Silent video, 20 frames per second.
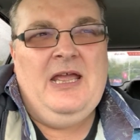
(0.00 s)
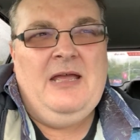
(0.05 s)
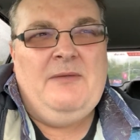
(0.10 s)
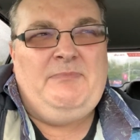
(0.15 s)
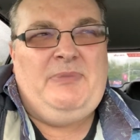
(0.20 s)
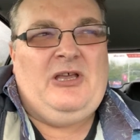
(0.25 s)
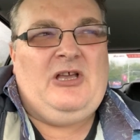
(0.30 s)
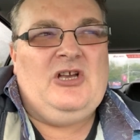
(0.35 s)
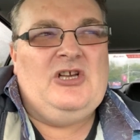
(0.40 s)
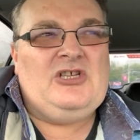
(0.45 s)

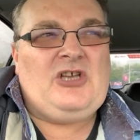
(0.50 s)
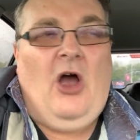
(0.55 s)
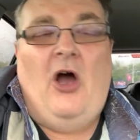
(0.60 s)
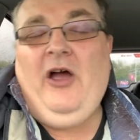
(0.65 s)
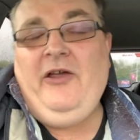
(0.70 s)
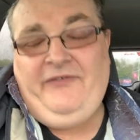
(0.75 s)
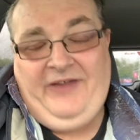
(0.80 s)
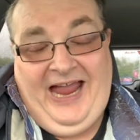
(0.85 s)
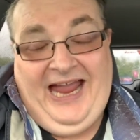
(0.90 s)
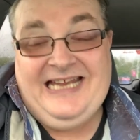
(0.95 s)
Because
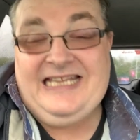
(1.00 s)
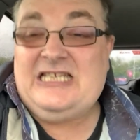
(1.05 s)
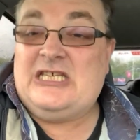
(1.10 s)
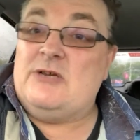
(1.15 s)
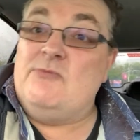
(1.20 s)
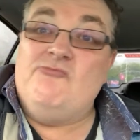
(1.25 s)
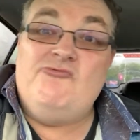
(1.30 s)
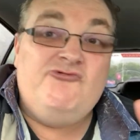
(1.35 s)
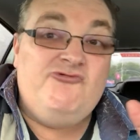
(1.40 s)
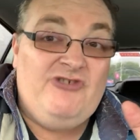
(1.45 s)
I've had
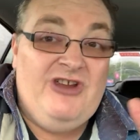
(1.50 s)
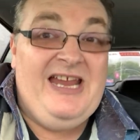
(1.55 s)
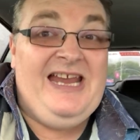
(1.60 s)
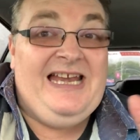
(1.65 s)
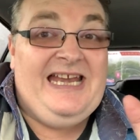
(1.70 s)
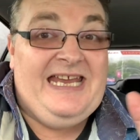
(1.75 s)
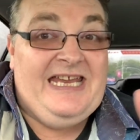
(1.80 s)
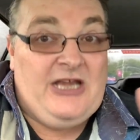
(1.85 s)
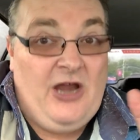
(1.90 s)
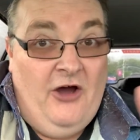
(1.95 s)
some
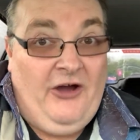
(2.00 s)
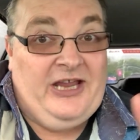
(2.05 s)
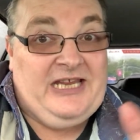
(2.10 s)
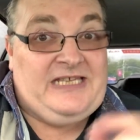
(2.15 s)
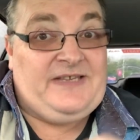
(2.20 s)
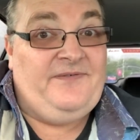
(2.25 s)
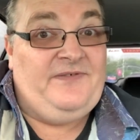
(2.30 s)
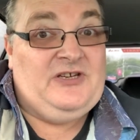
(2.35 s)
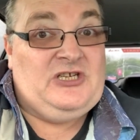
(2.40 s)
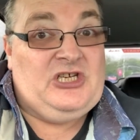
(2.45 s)
really
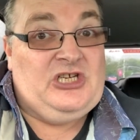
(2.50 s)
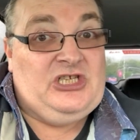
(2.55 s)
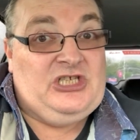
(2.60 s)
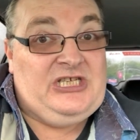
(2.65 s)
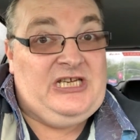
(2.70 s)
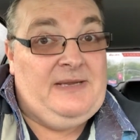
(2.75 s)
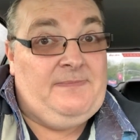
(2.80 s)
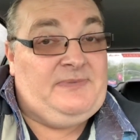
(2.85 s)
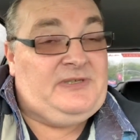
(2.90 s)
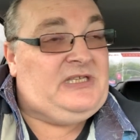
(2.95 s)
nice fish and
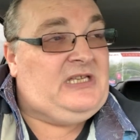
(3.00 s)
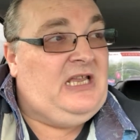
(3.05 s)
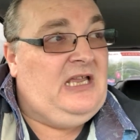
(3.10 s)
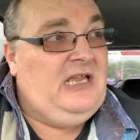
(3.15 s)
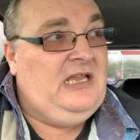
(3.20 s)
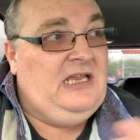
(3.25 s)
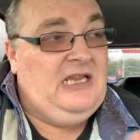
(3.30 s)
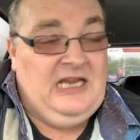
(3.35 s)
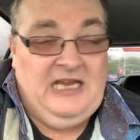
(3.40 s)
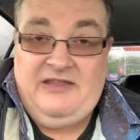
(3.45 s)
chips
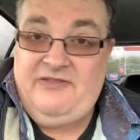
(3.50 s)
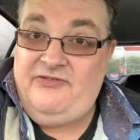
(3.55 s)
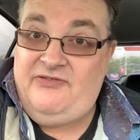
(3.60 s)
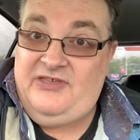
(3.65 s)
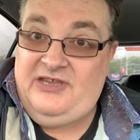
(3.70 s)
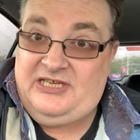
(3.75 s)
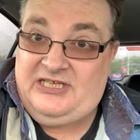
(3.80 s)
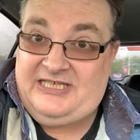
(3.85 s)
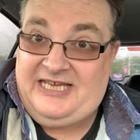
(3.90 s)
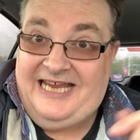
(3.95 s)
in
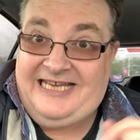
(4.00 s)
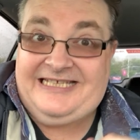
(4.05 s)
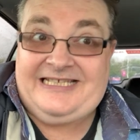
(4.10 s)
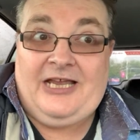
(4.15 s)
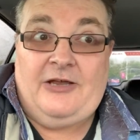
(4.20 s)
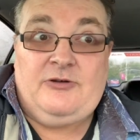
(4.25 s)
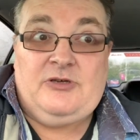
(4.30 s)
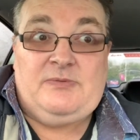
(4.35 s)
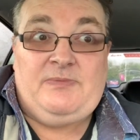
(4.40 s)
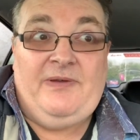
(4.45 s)
this
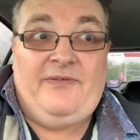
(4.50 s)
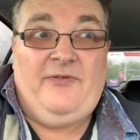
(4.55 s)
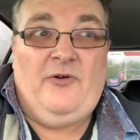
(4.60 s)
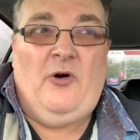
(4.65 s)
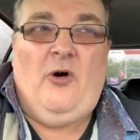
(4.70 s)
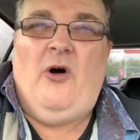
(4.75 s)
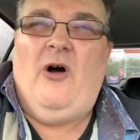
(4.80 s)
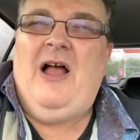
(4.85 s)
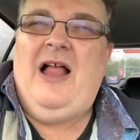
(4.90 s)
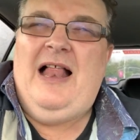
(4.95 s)
Tesco's
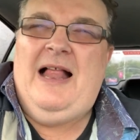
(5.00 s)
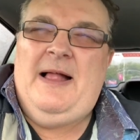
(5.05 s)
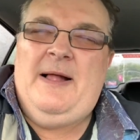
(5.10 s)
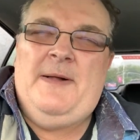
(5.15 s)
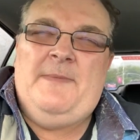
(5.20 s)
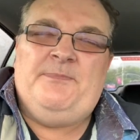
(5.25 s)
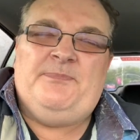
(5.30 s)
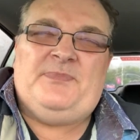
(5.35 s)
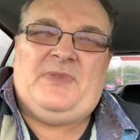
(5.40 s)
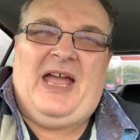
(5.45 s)
before,
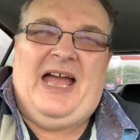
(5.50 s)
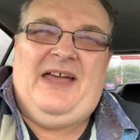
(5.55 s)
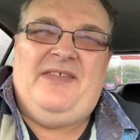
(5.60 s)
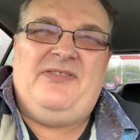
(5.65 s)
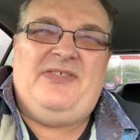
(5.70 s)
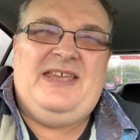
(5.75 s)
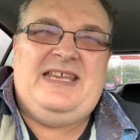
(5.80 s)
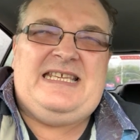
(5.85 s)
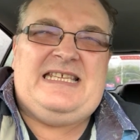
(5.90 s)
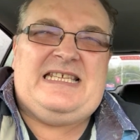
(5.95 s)

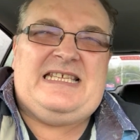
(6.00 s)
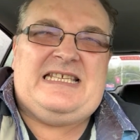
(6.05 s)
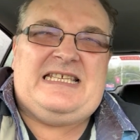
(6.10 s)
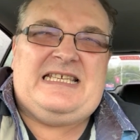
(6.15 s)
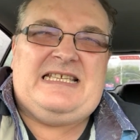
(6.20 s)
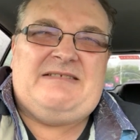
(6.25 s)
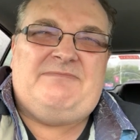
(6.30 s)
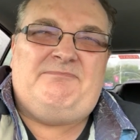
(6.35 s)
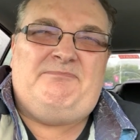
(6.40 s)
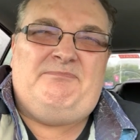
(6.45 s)
and this
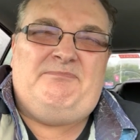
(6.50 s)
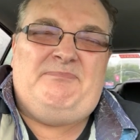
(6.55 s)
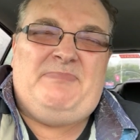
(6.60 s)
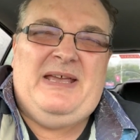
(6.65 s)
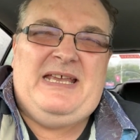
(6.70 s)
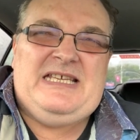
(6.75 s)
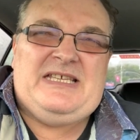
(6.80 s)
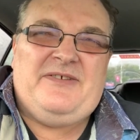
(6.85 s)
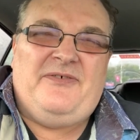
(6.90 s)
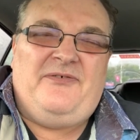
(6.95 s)

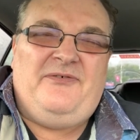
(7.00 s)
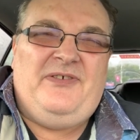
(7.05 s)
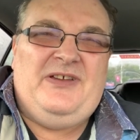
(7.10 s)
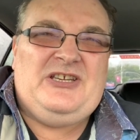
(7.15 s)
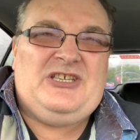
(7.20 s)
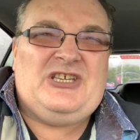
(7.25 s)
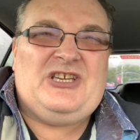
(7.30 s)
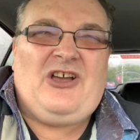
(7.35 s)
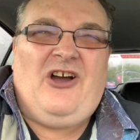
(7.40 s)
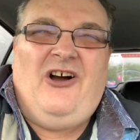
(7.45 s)
piece of
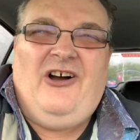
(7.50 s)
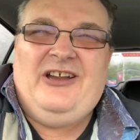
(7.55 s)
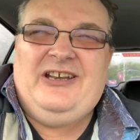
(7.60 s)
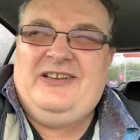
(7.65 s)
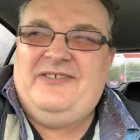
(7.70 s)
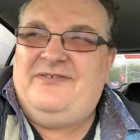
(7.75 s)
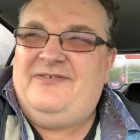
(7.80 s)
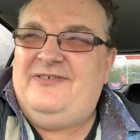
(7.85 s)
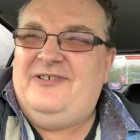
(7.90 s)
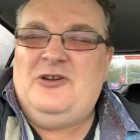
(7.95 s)
fish kind
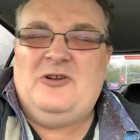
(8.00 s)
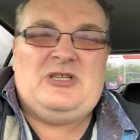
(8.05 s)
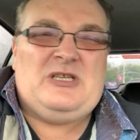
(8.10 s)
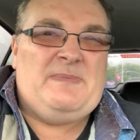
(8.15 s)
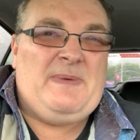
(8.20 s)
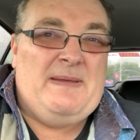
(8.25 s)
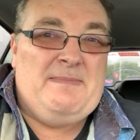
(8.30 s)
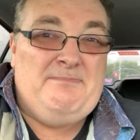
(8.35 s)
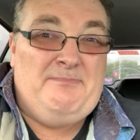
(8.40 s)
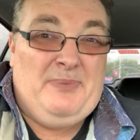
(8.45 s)
of looked a
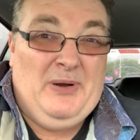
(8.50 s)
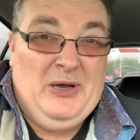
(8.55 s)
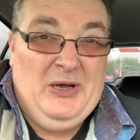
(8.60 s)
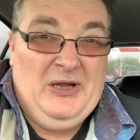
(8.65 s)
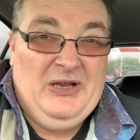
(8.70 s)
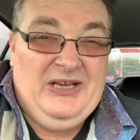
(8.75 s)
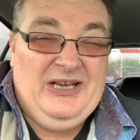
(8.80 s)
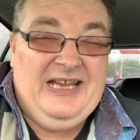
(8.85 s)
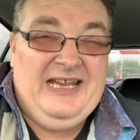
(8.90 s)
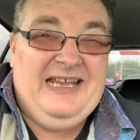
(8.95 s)
bit
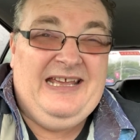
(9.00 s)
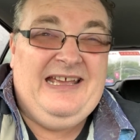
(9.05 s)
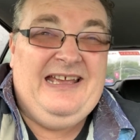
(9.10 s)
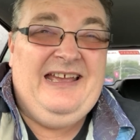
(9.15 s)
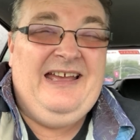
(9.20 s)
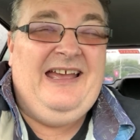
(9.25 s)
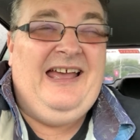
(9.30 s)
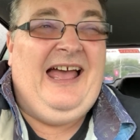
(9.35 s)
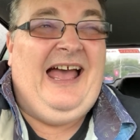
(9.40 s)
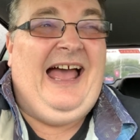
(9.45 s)
burnt
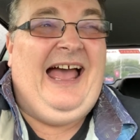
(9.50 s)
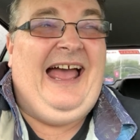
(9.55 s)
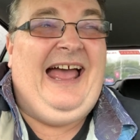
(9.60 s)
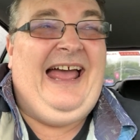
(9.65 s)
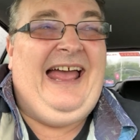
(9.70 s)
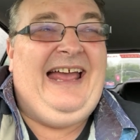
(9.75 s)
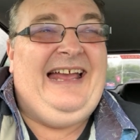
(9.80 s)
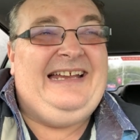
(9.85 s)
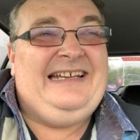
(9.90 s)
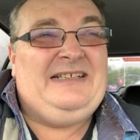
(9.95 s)

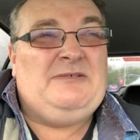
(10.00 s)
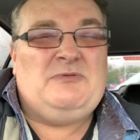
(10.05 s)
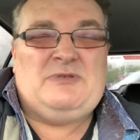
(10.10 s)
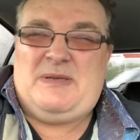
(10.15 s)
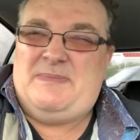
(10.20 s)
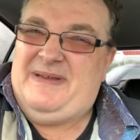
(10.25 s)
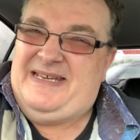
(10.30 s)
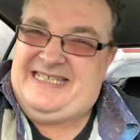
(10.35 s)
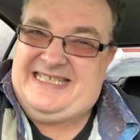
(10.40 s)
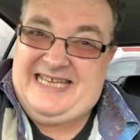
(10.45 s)
and was
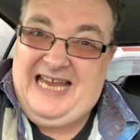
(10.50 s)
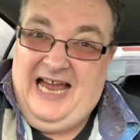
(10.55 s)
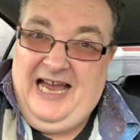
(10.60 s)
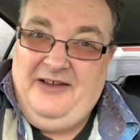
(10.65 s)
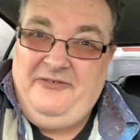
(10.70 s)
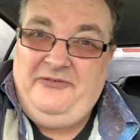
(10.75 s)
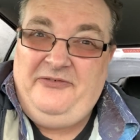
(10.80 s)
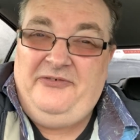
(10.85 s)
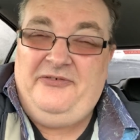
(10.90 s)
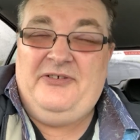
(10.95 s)
a bit
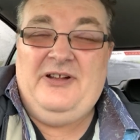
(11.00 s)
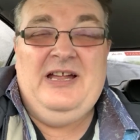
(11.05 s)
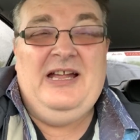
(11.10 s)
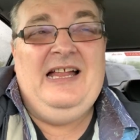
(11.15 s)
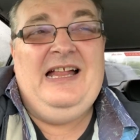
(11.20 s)
tough.